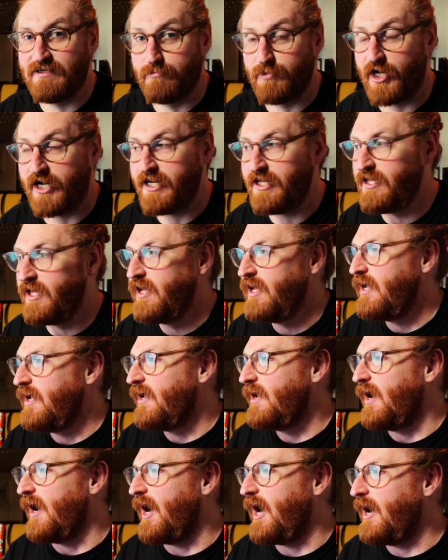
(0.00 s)
Bike.
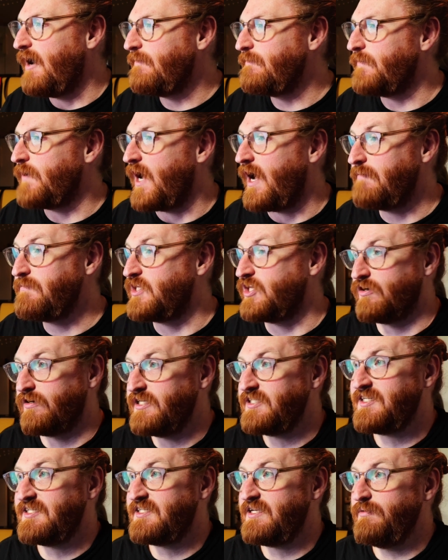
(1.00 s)
I'm
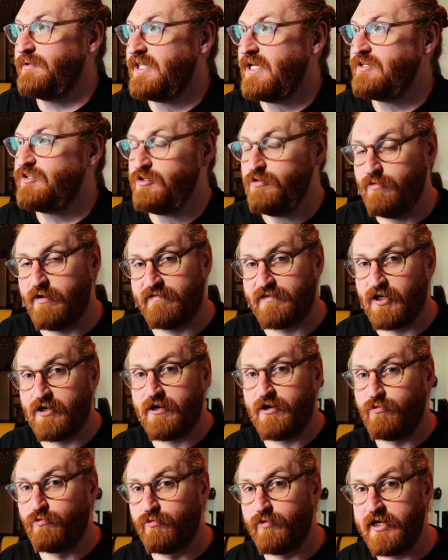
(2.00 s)
curious to see what they do, if they're
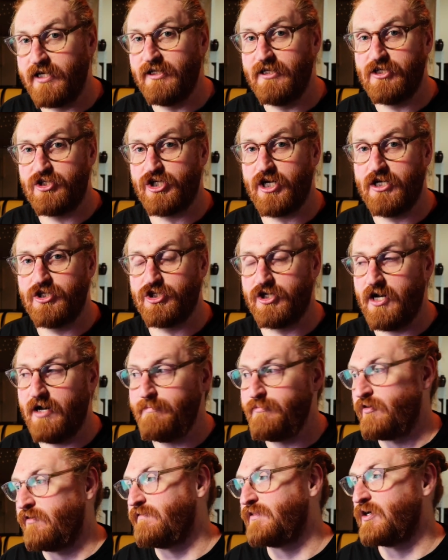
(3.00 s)
gonna really change it
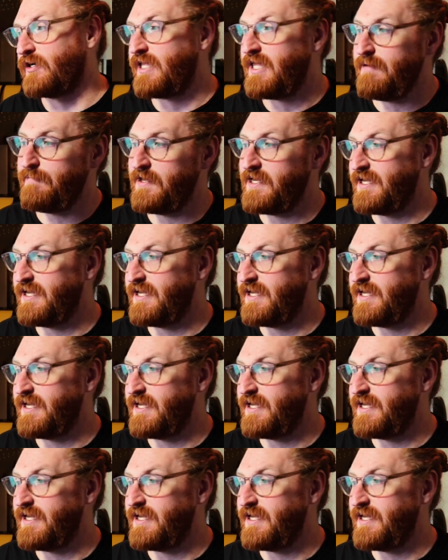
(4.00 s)
up or if they're keeping